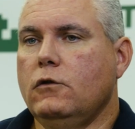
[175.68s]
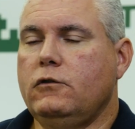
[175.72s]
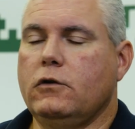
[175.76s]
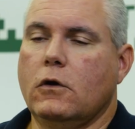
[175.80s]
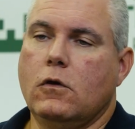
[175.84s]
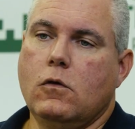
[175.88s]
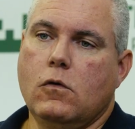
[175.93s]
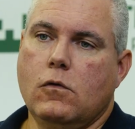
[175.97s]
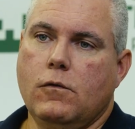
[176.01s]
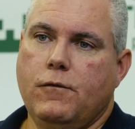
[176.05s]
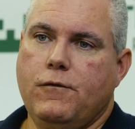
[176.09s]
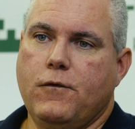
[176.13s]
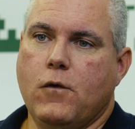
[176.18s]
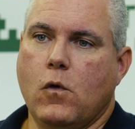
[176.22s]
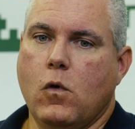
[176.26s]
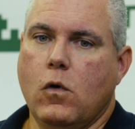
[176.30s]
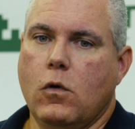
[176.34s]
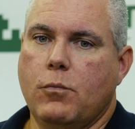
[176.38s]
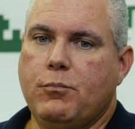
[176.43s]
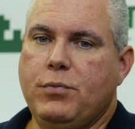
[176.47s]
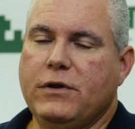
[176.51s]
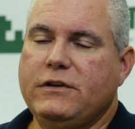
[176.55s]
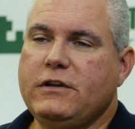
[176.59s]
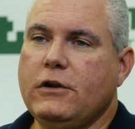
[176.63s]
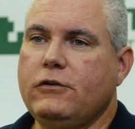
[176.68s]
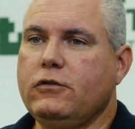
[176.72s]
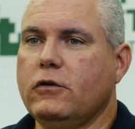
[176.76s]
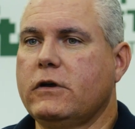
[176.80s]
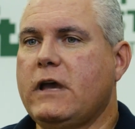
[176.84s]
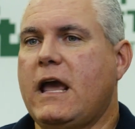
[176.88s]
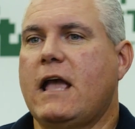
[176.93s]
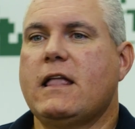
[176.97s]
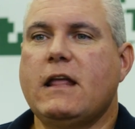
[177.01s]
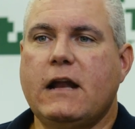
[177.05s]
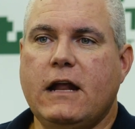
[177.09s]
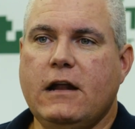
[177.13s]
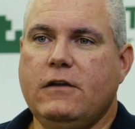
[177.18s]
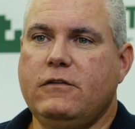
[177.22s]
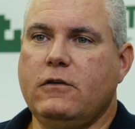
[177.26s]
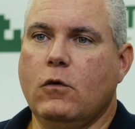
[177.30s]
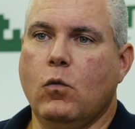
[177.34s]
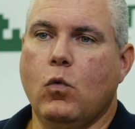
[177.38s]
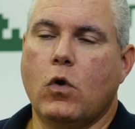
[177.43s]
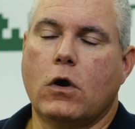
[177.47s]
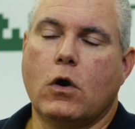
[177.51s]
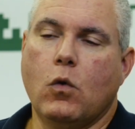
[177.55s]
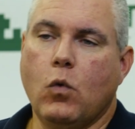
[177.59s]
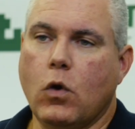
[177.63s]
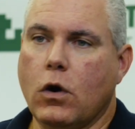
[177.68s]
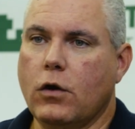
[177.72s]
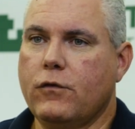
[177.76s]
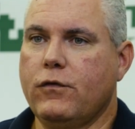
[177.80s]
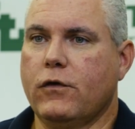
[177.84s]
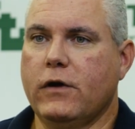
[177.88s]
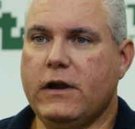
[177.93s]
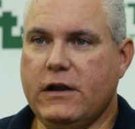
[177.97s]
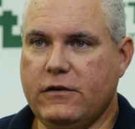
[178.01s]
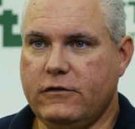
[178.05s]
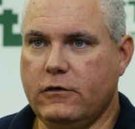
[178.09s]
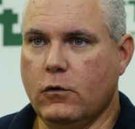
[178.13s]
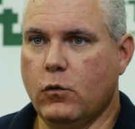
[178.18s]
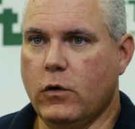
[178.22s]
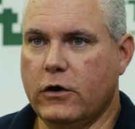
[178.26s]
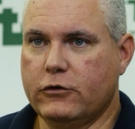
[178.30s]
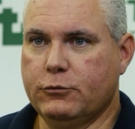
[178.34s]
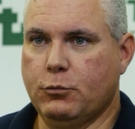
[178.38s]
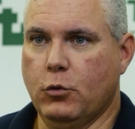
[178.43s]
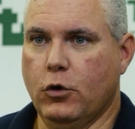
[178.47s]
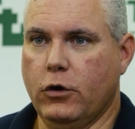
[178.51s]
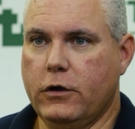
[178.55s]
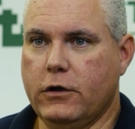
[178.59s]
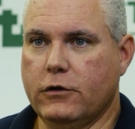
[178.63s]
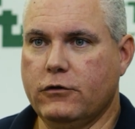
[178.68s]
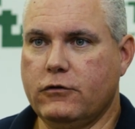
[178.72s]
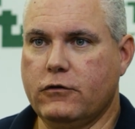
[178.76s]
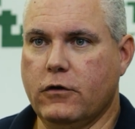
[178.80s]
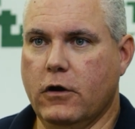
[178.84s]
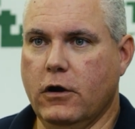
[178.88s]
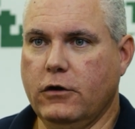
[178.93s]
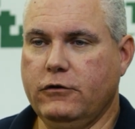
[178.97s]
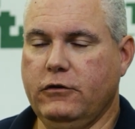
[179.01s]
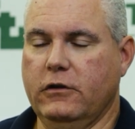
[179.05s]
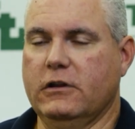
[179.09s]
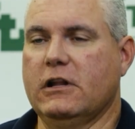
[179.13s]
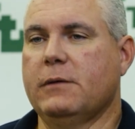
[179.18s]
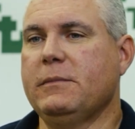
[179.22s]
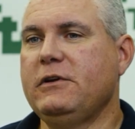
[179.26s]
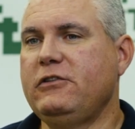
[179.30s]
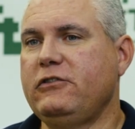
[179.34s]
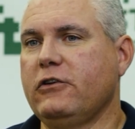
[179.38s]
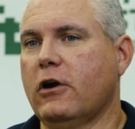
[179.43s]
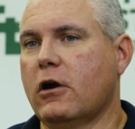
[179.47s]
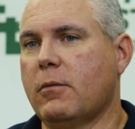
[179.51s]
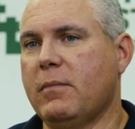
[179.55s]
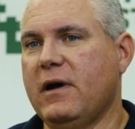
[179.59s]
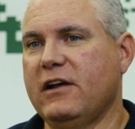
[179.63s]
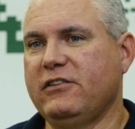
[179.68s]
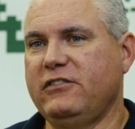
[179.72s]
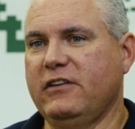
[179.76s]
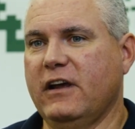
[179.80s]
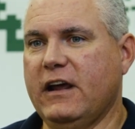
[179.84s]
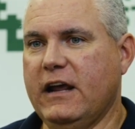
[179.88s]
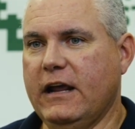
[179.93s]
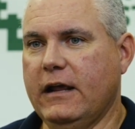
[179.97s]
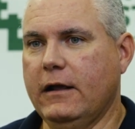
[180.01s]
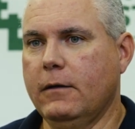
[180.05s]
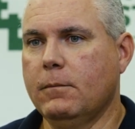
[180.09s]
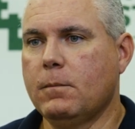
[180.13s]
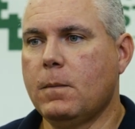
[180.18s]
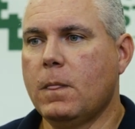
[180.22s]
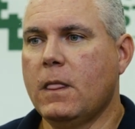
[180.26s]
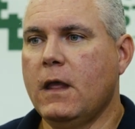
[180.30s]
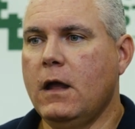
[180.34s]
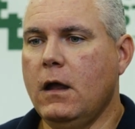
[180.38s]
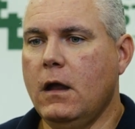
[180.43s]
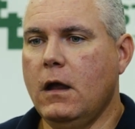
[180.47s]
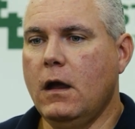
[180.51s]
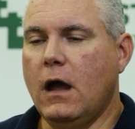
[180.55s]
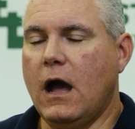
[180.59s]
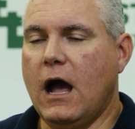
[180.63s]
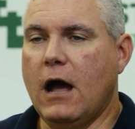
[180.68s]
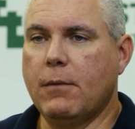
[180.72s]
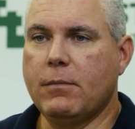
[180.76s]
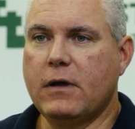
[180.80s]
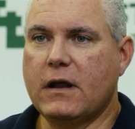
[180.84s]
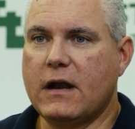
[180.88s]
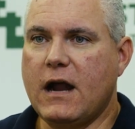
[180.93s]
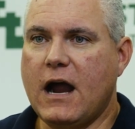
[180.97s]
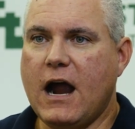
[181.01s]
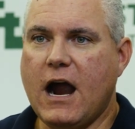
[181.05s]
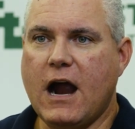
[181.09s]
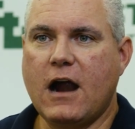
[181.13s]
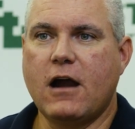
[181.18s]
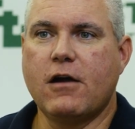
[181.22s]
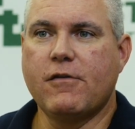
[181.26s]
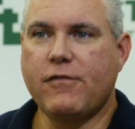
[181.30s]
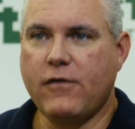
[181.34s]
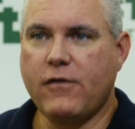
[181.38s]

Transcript: So for potential candidates that want to work for East and Westbrook Construction, let me start by saying, I'm going to hire